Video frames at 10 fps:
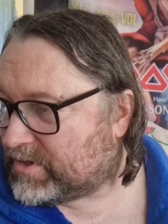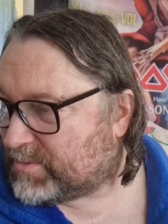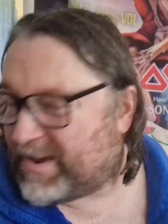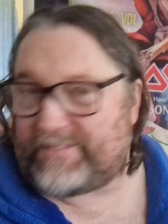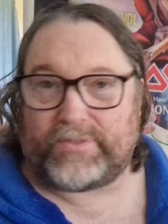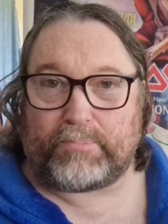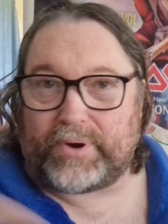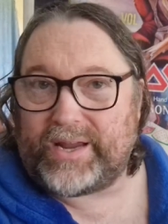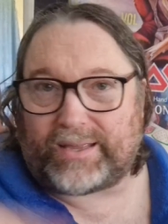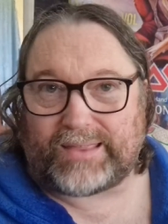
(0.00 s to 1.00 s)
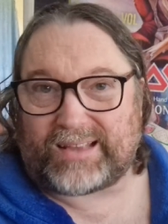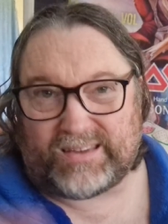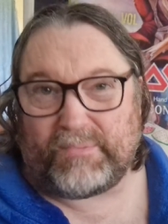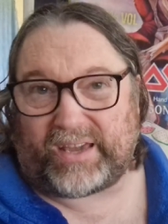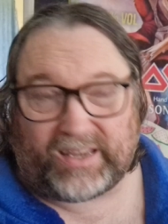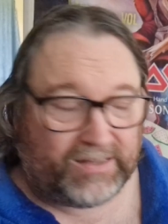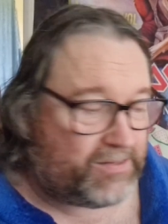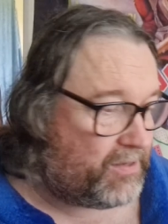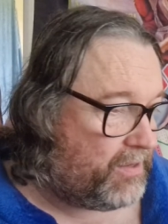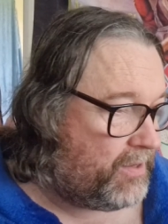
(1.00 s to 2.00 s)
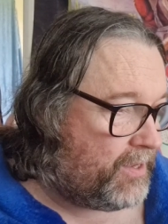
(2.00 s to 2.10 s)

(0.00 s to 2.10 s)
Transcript: Because apart from the break, that's immaculate.